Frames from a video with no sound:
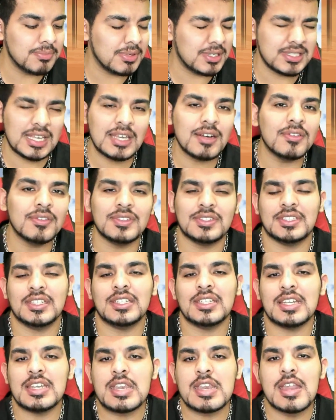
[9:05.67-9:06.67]
Because I don't see
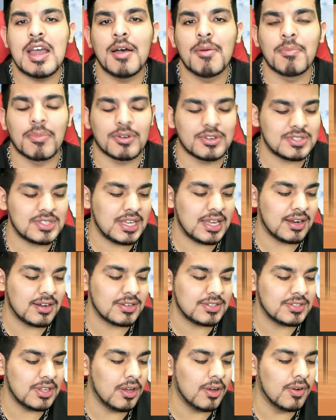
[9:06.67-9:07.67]
any numbers there,
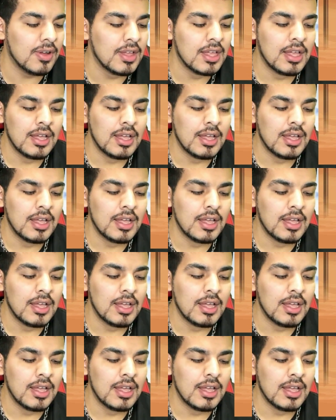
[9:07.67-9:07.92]
so